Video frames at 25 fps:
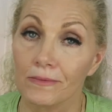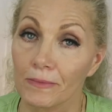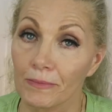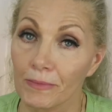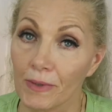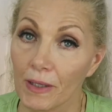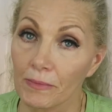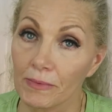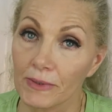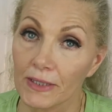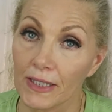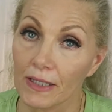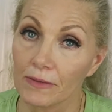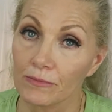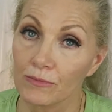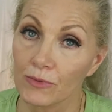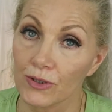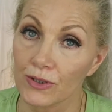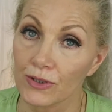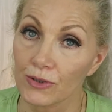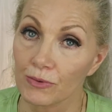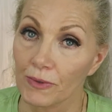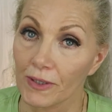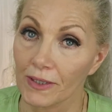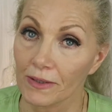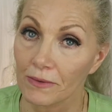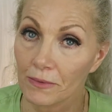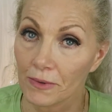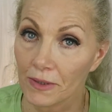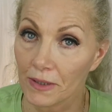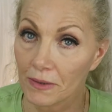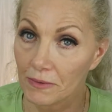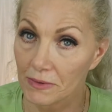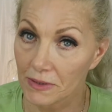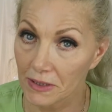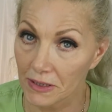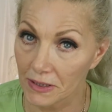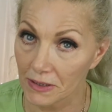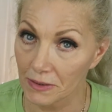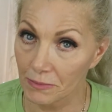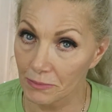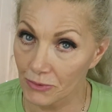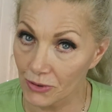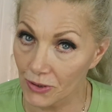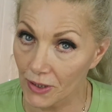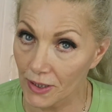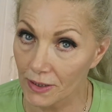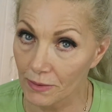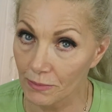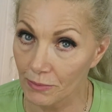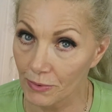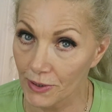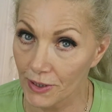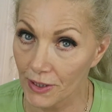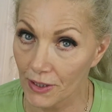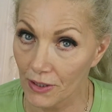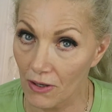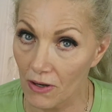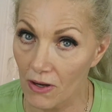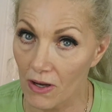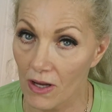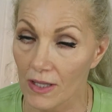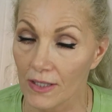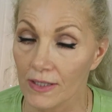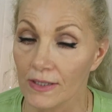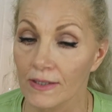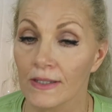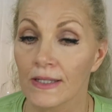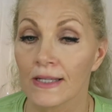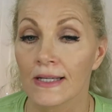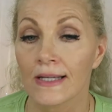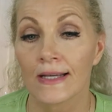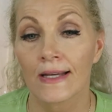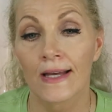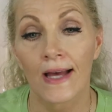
Probably had more sweat when I was here trying to put it on.